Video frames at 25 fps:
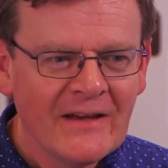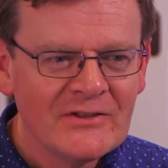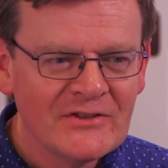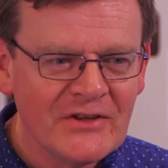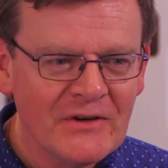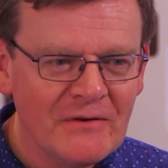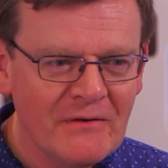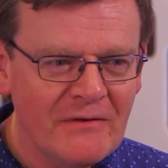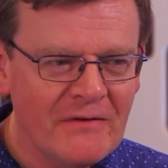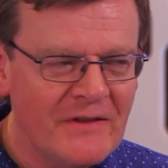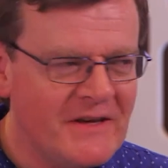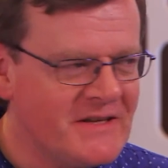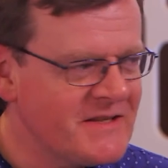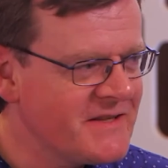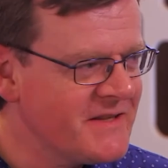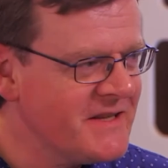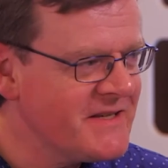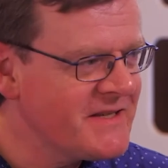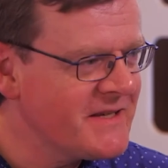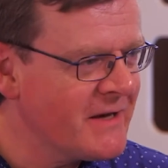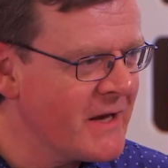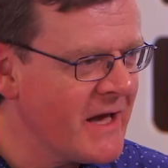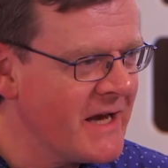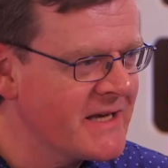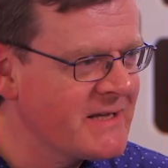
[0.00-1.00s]
So
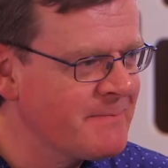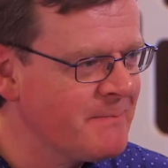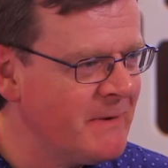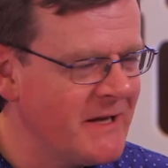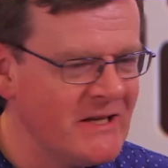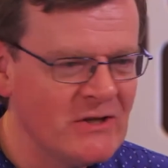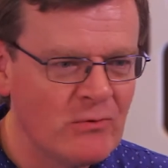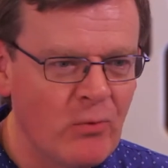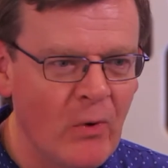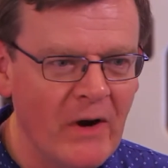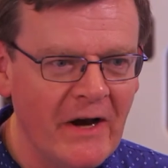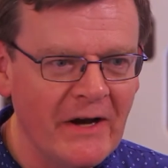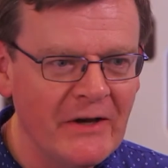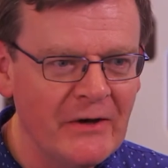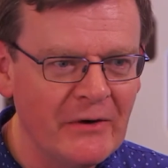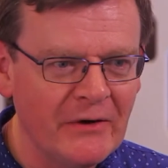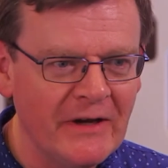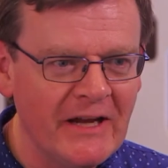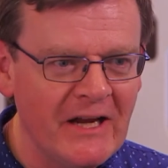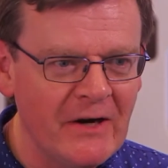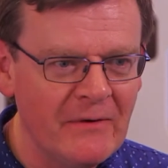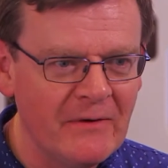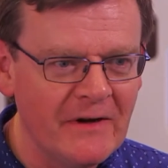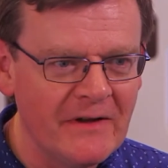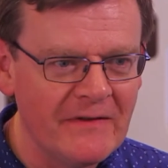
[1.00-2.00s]
this explains why you're
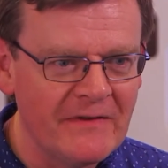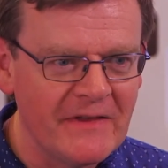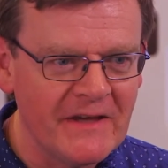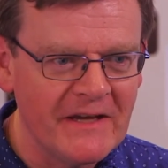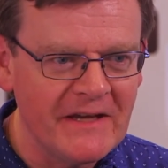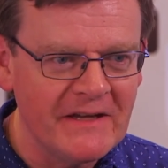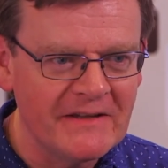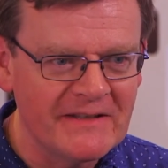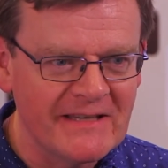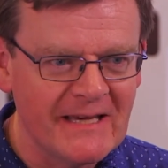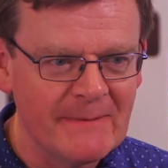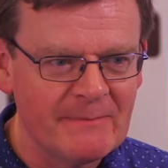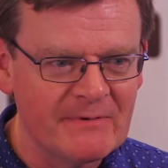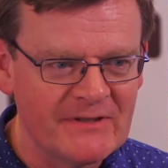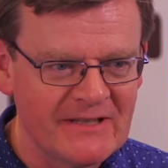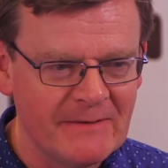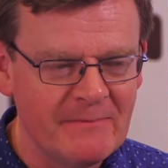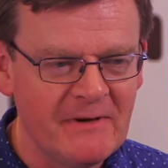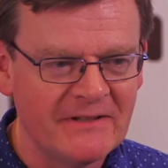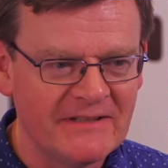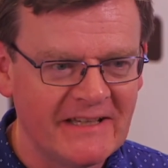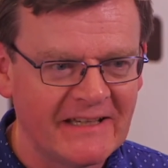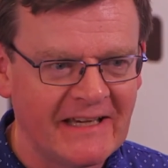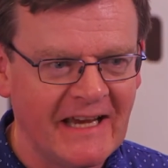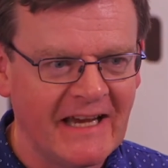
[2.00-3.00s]
here at the TIP
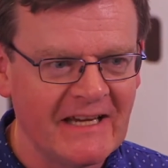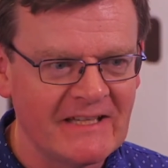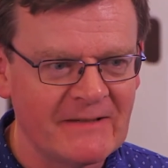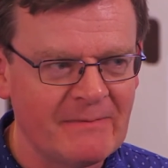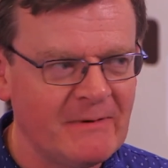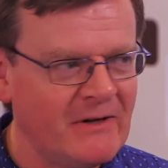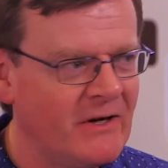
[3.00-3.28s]
Summit, I guess.